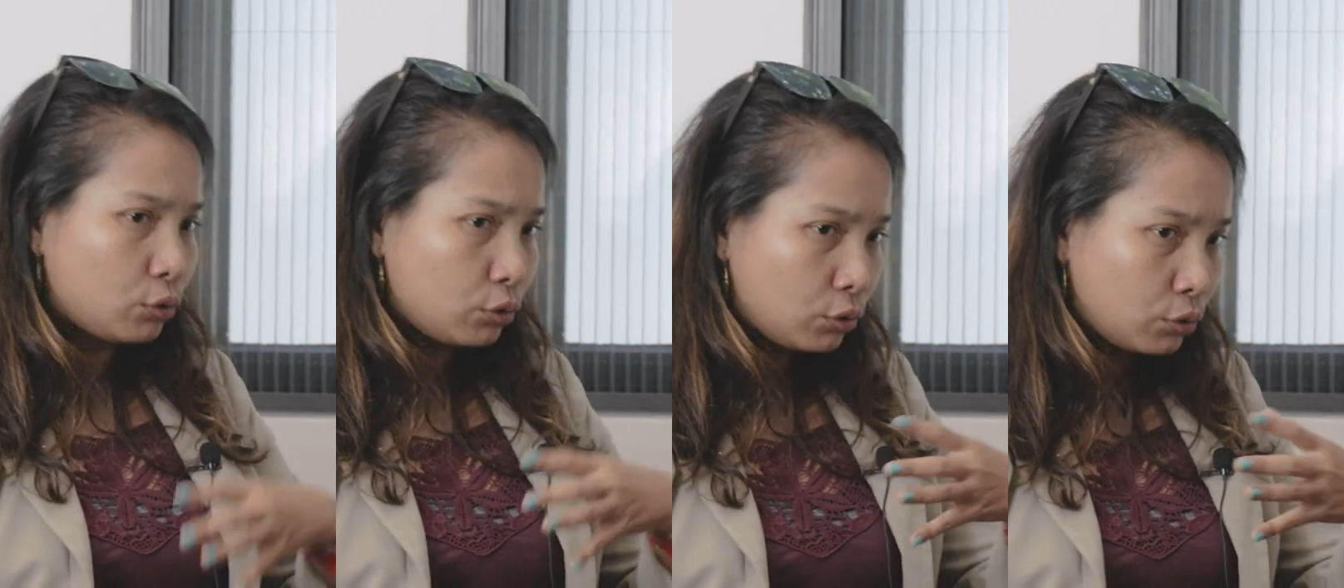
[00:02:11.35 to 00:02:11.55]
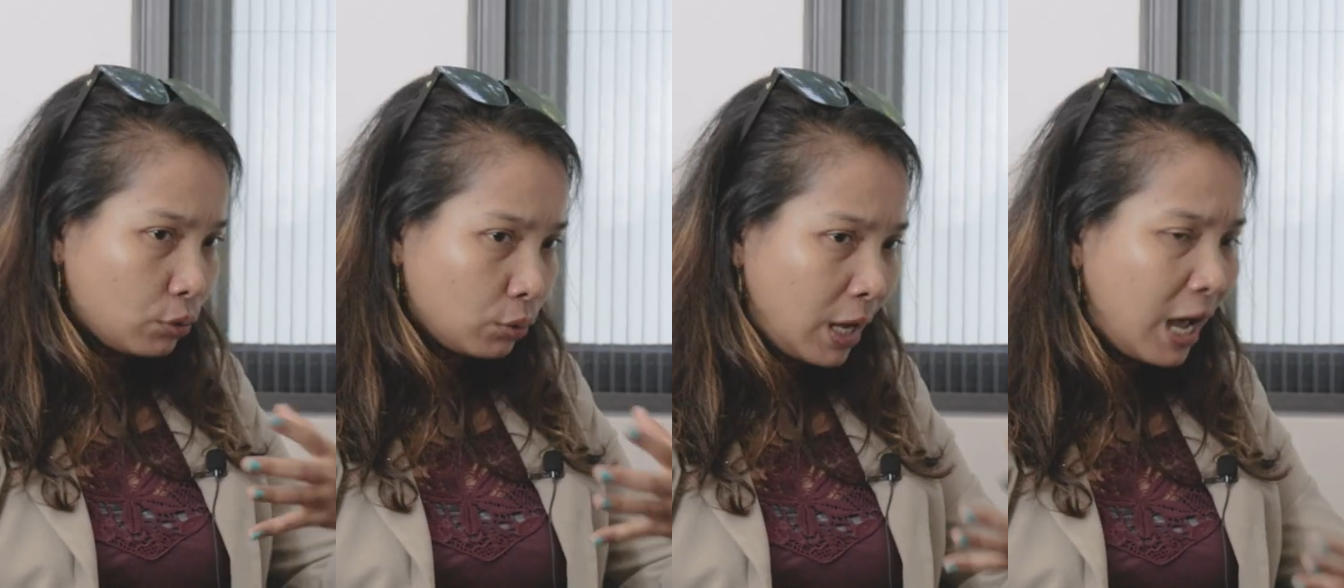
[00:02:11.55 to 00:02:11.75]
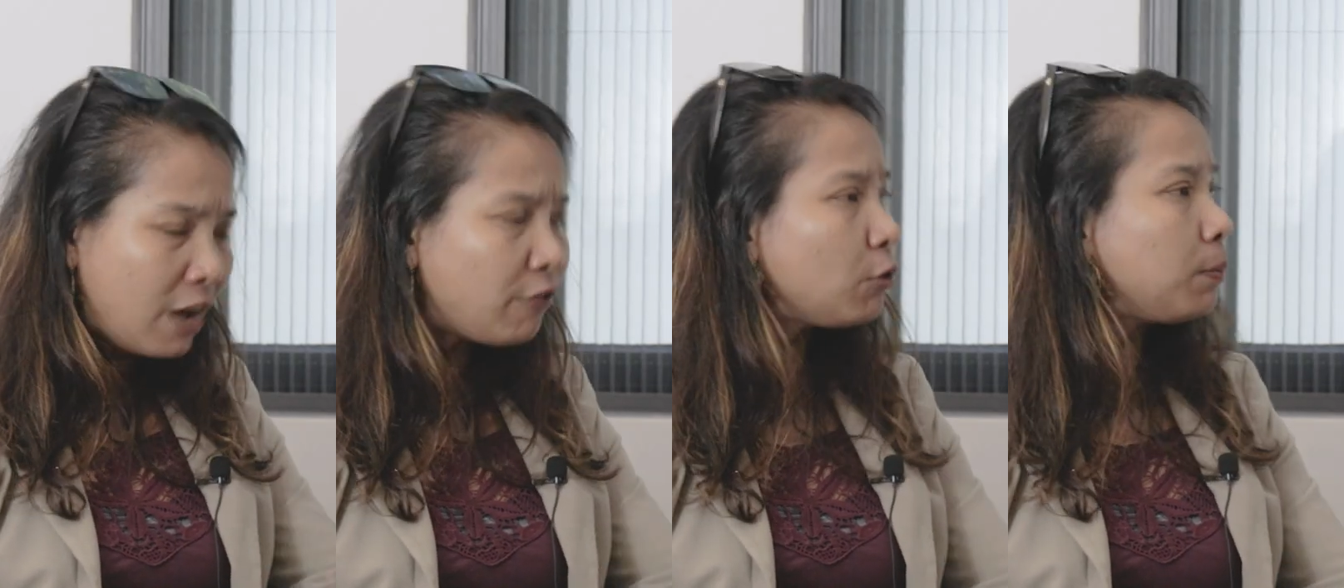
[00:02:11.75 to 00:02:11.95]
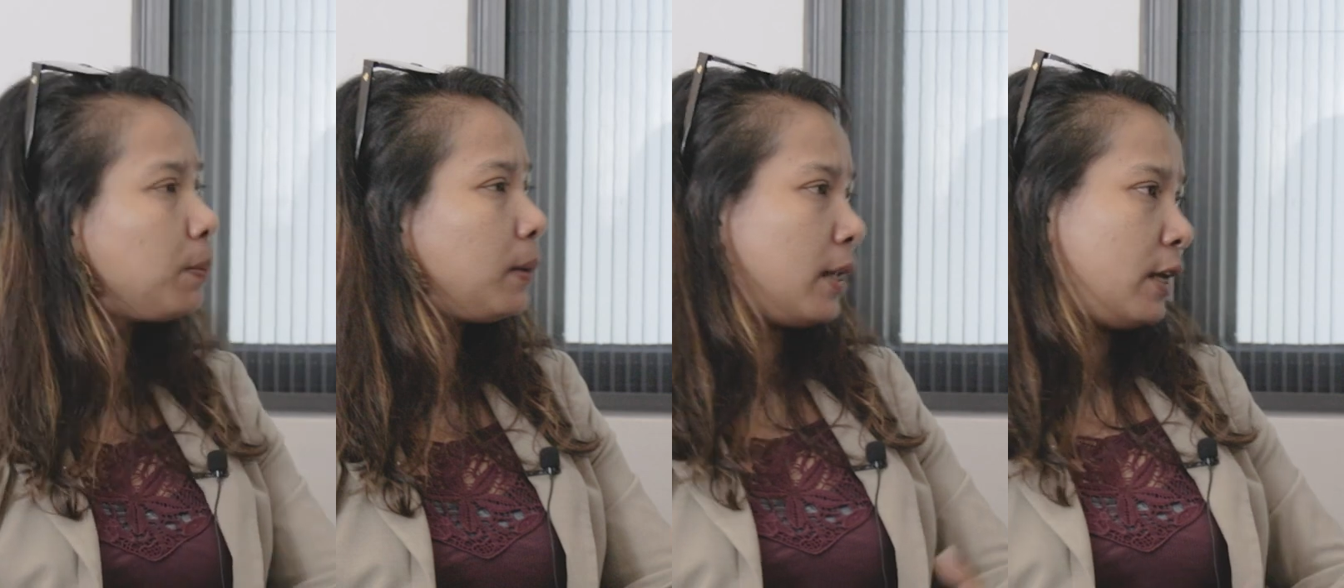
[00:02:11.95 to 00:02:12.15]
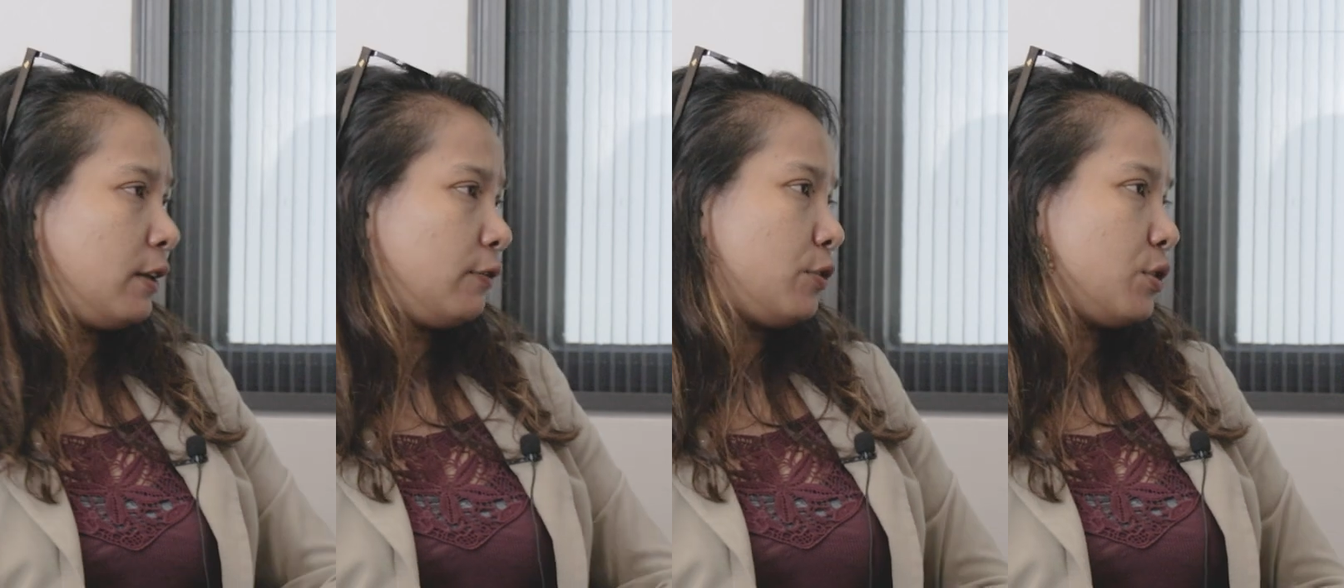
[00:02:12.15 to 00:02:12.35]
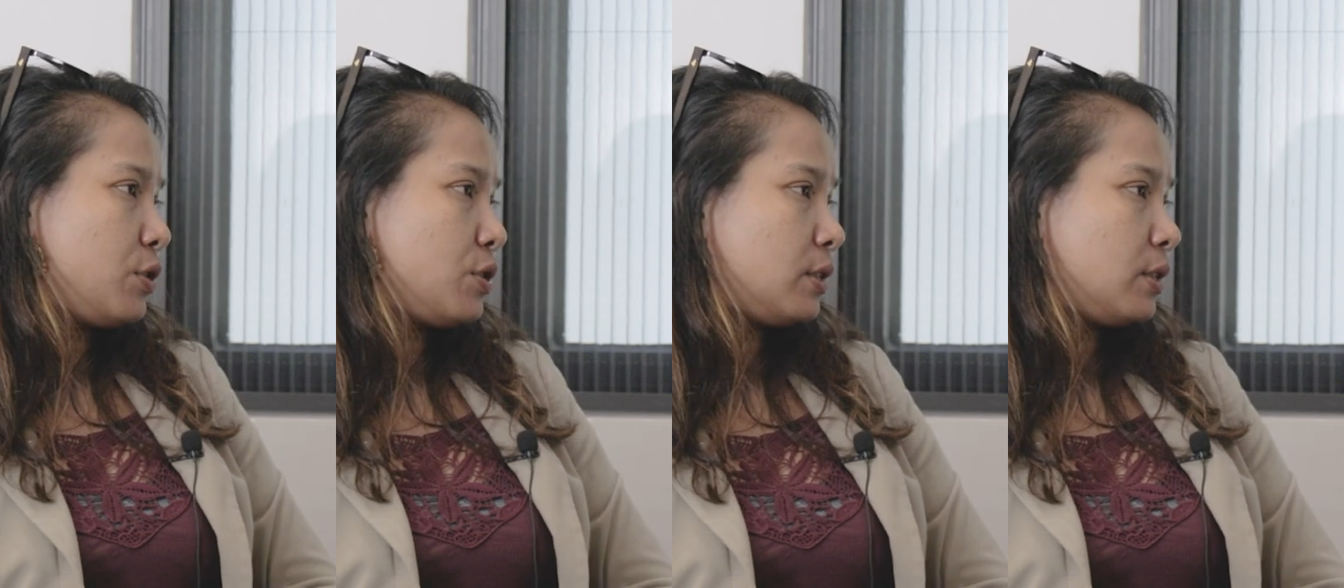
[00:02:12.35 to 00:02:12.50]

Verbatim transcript: so have a plan for